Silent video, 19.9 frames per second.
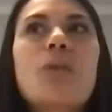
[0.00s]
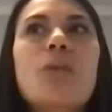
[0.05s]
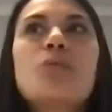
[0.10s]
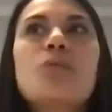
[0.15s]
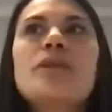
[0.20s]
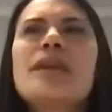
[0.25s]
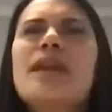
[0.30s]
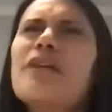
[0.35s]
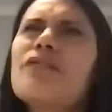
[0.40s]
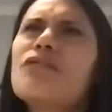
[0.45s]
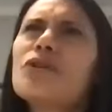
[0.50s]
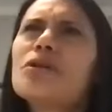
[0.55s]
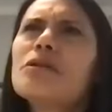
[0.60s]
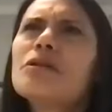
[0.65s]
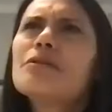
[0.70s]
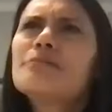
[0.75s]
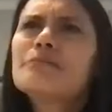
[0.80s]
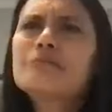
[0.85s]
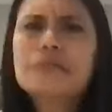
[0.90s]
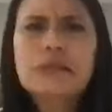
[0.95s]
I would
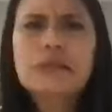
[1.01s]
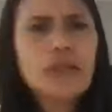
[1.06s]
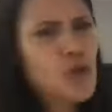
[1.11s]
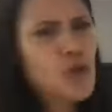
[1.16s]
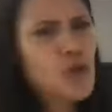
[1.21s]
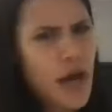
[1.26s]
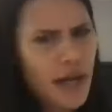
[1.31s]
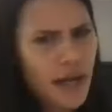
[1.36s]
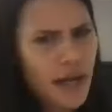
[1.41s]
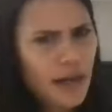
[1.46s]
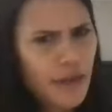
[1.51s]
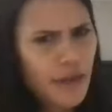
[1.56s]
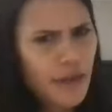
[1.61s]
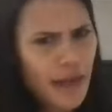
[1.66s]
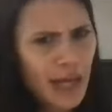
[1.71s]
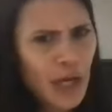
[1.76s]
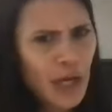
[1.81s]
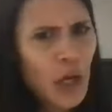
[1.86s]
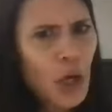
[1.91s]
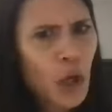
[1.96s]
never try
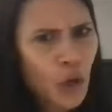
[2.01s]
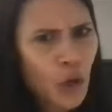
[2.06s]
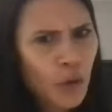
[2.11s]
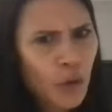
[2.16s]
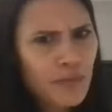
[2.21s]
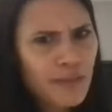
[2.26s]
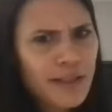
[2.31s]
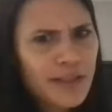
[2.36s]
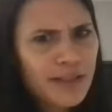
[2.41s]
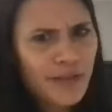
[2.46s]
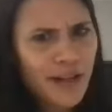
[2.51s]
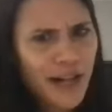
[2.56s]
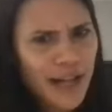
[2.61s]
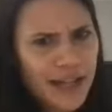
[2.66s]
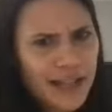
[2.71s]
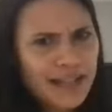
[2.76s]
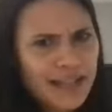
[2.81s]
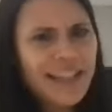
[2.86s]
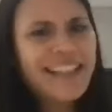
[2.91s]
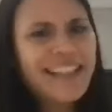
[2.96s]
anything at home,
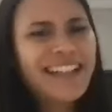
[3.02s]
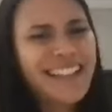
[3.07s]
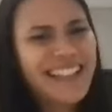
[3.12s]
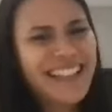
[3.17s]
right?